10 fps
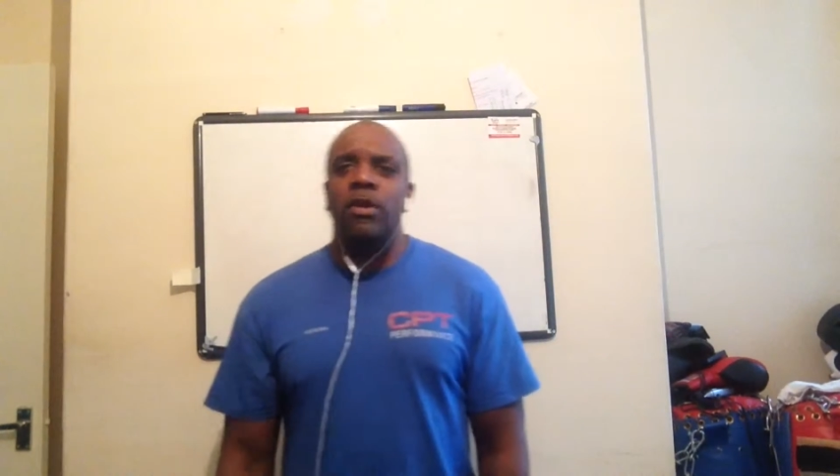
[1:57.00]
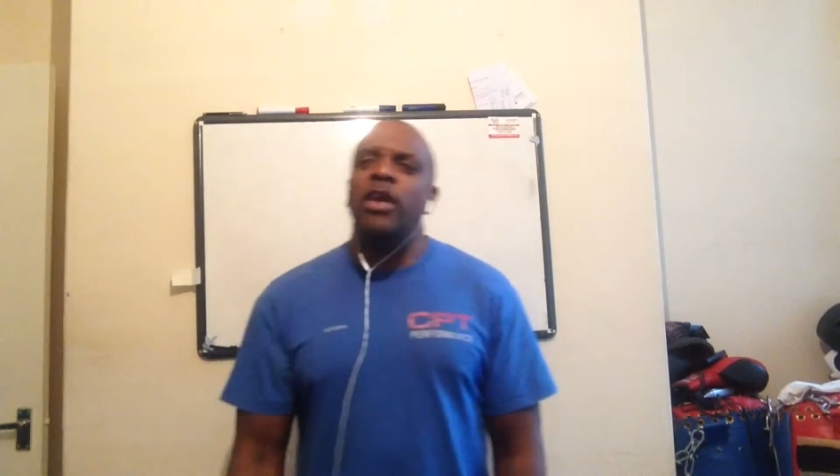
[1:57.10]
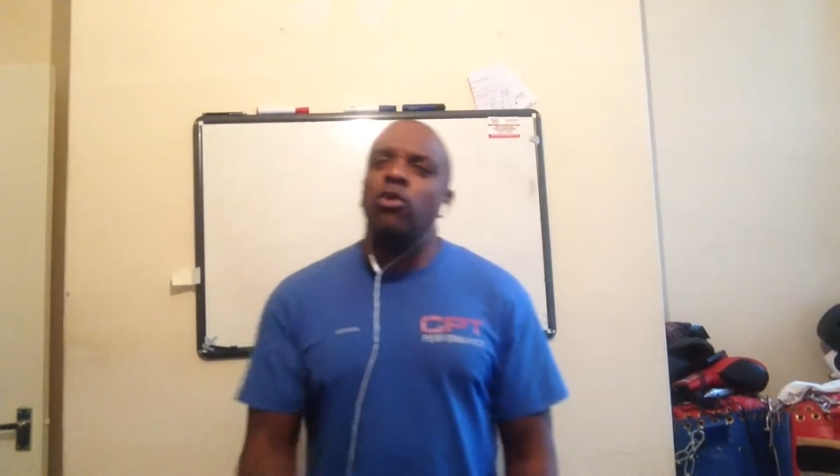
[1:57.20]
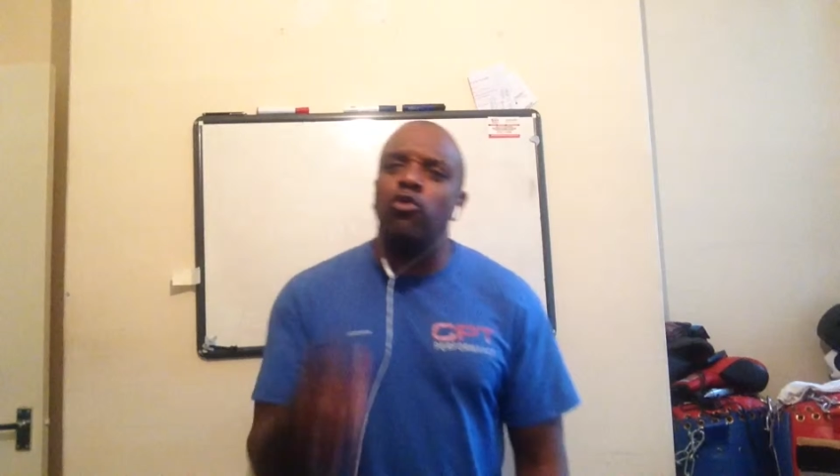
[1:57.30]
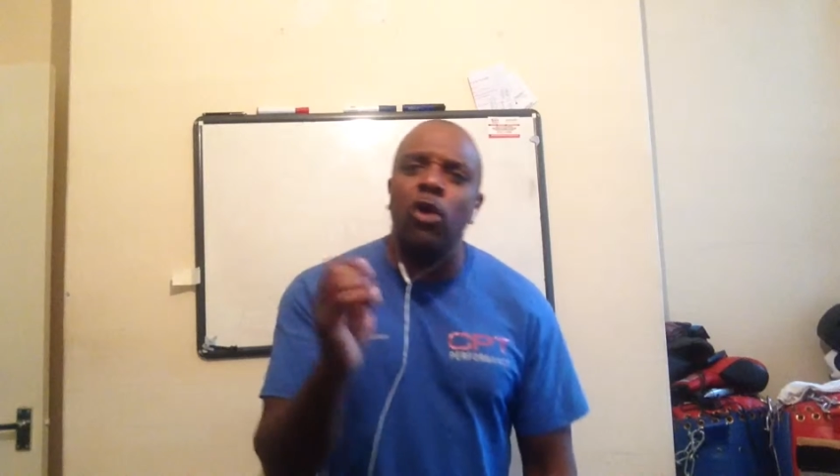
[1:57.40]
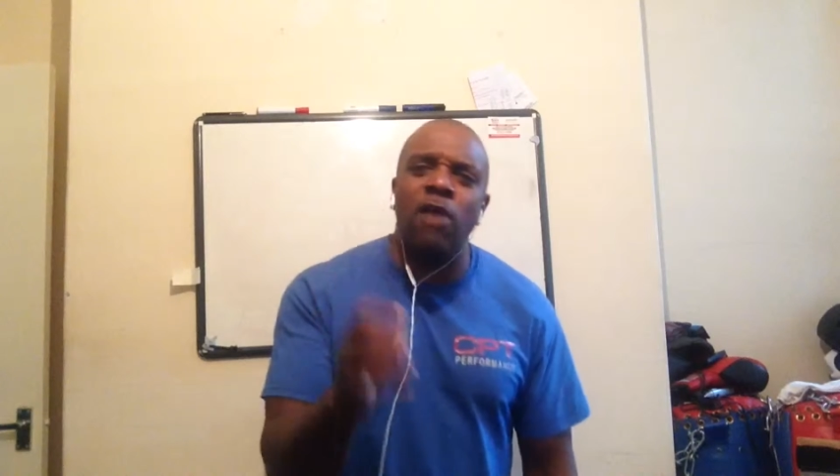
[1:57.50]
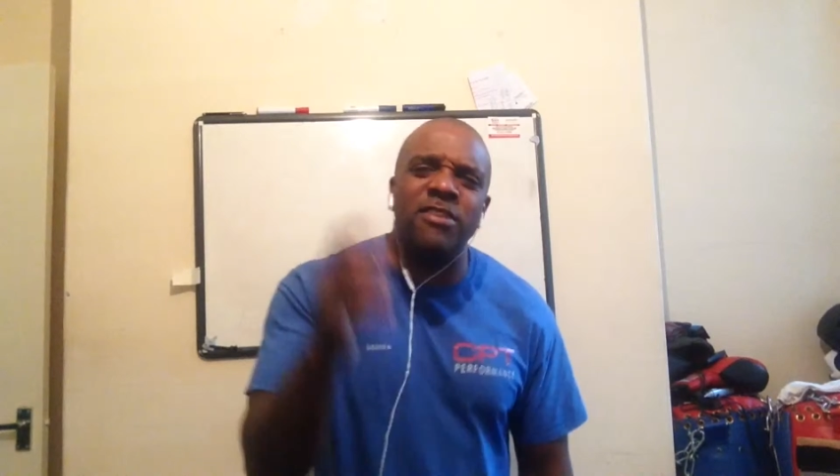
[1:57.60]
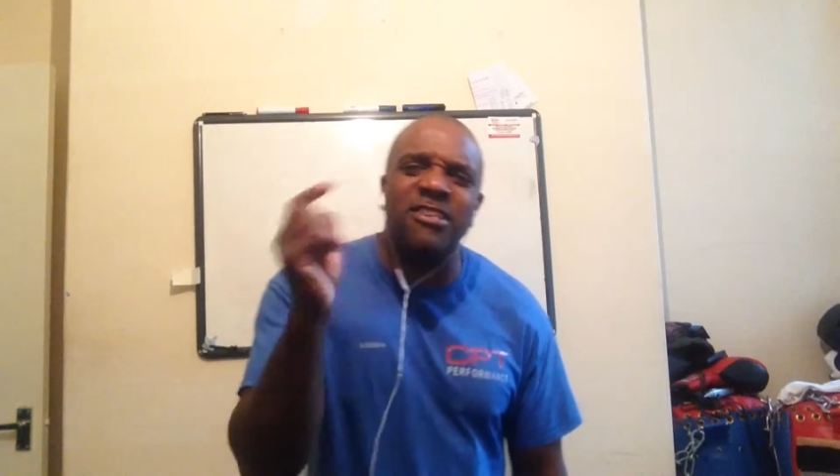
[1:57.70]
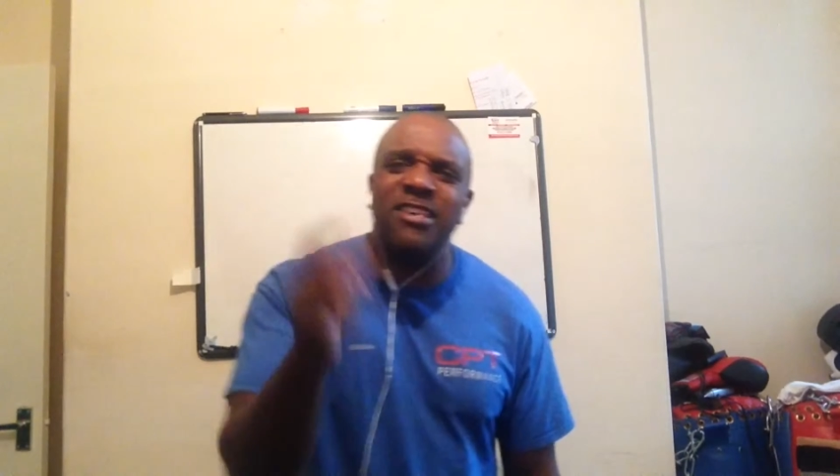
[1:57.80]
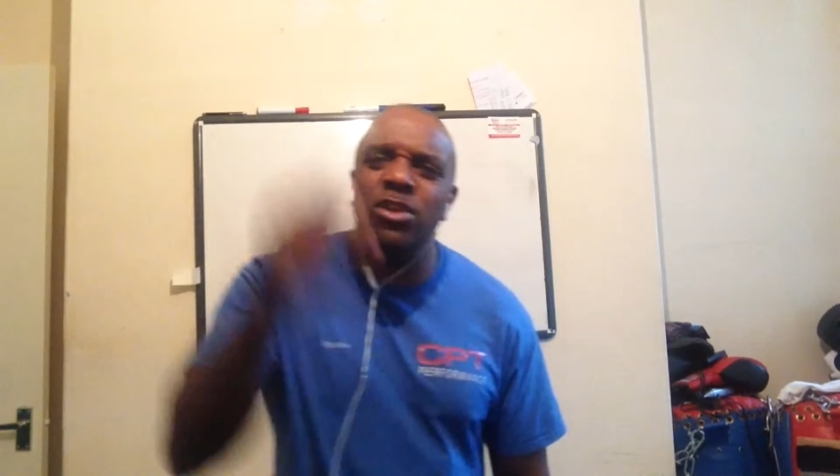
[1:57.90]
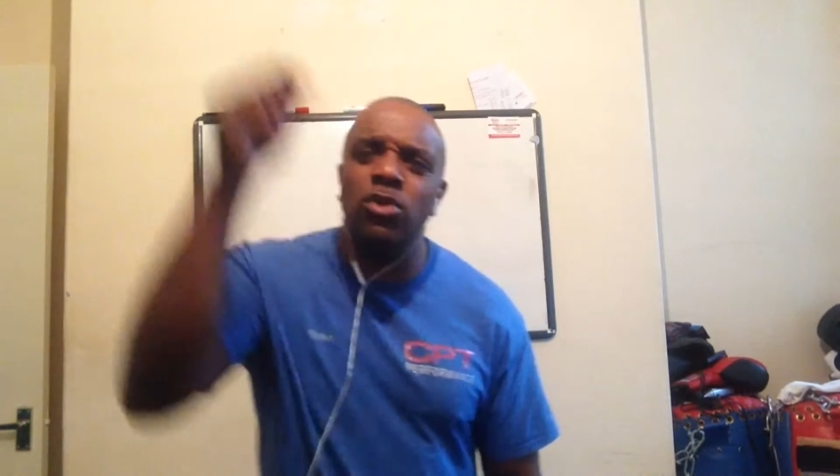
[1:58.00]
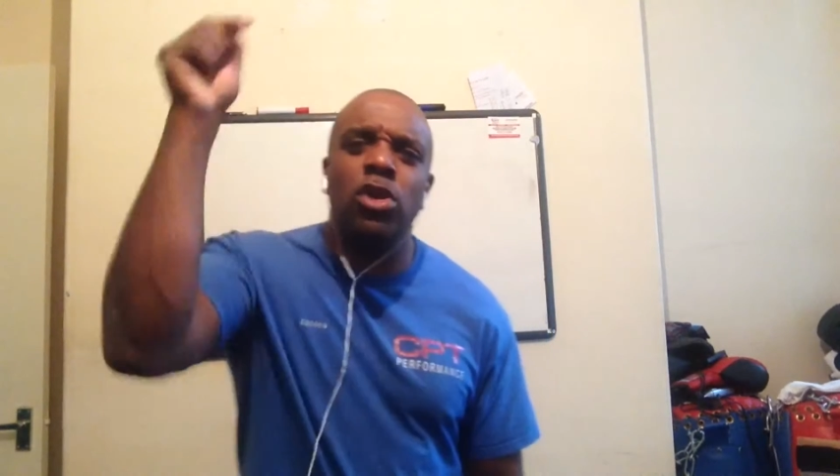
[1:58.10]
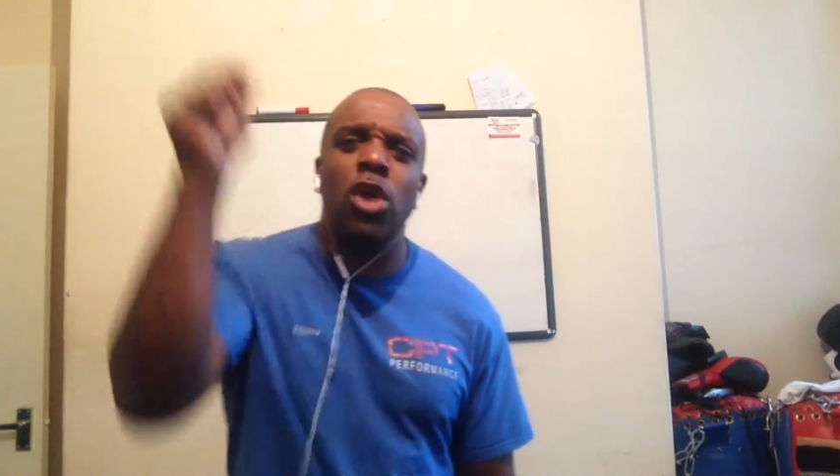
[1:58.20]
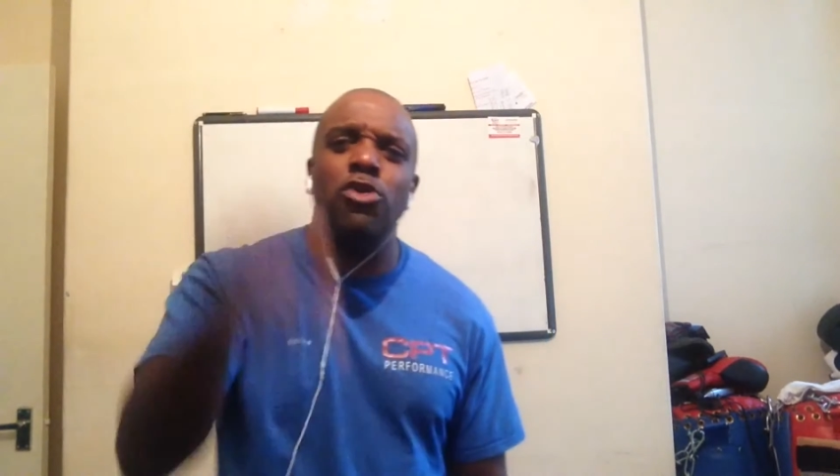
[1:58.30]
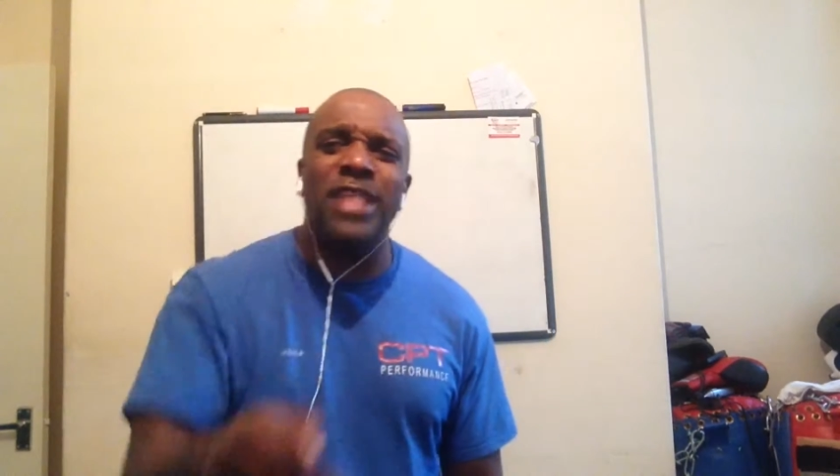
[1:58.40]
They would rather see you
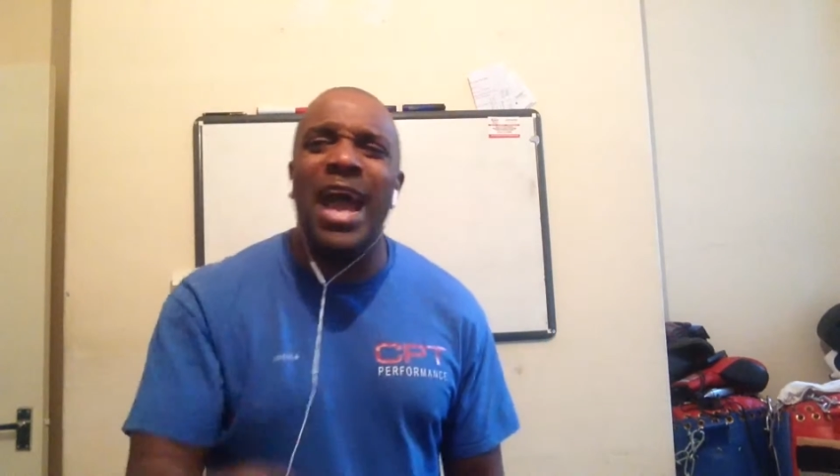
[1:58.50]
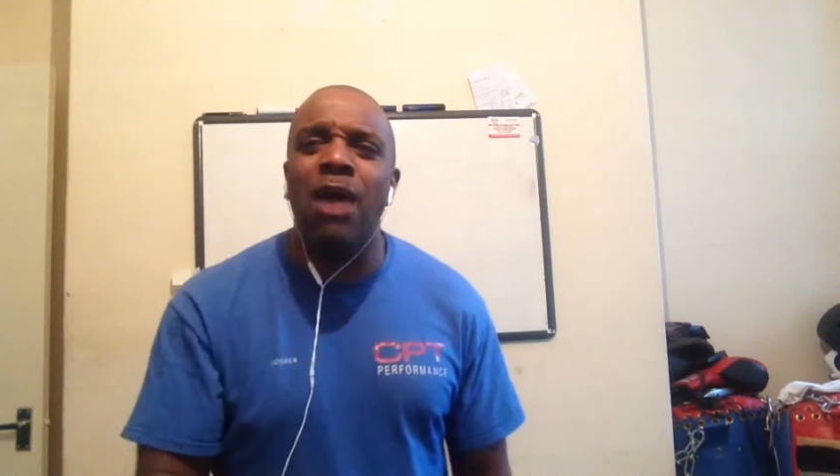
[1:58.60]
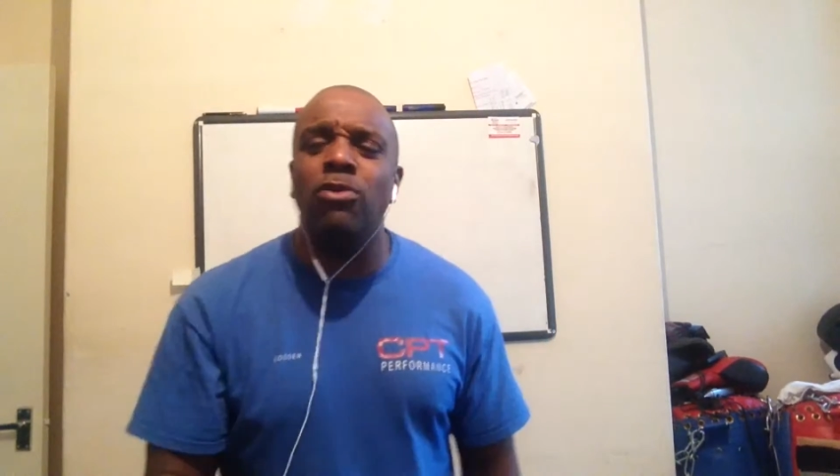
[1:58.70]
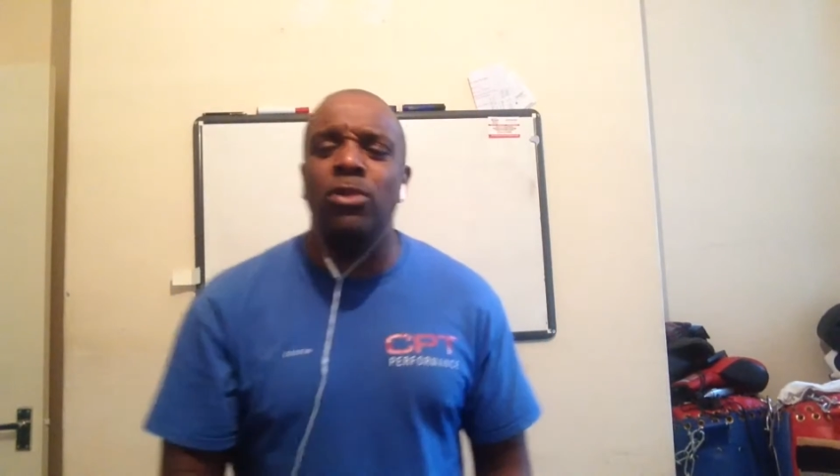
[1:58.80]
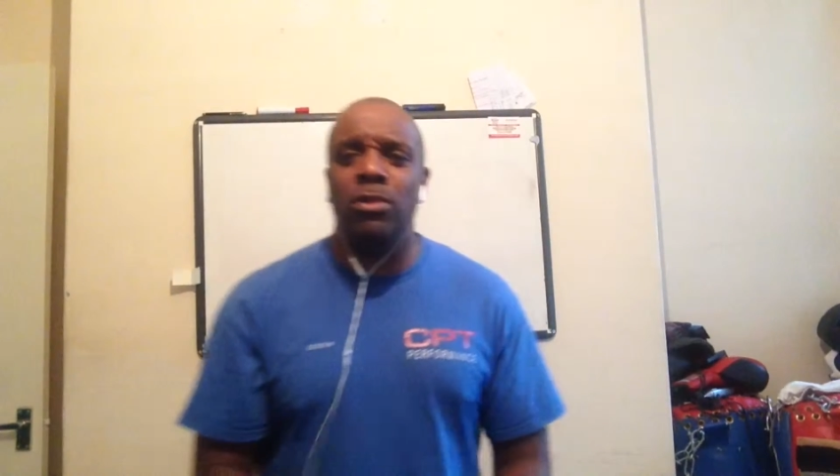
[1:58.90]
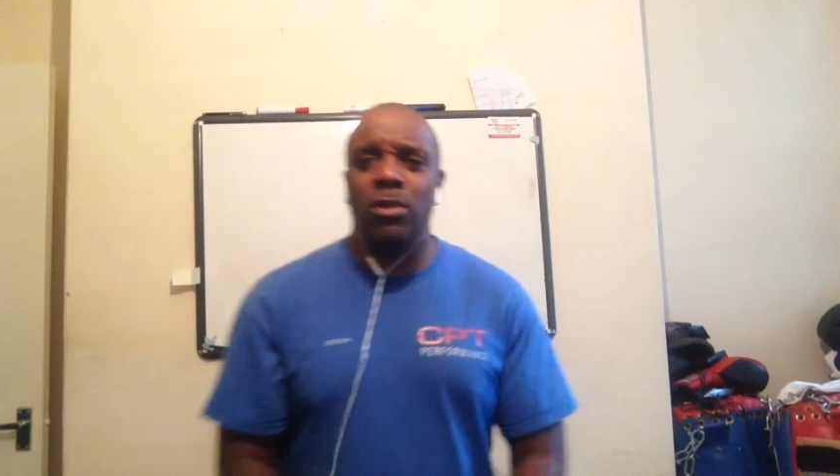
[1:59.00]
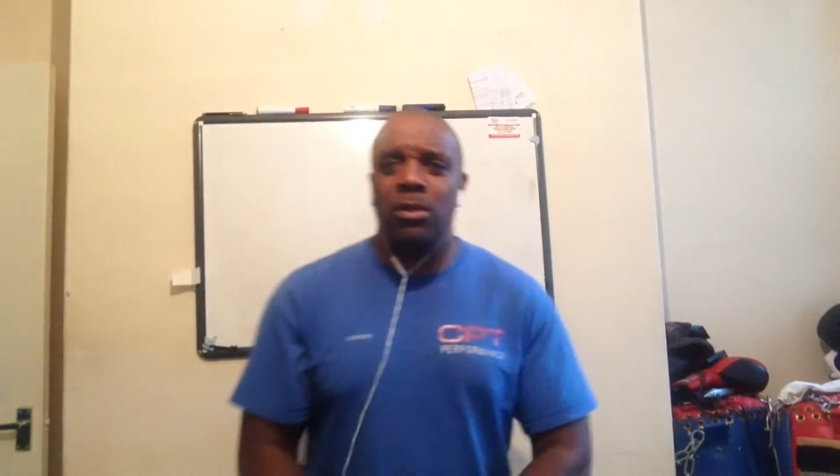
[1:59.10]
go down.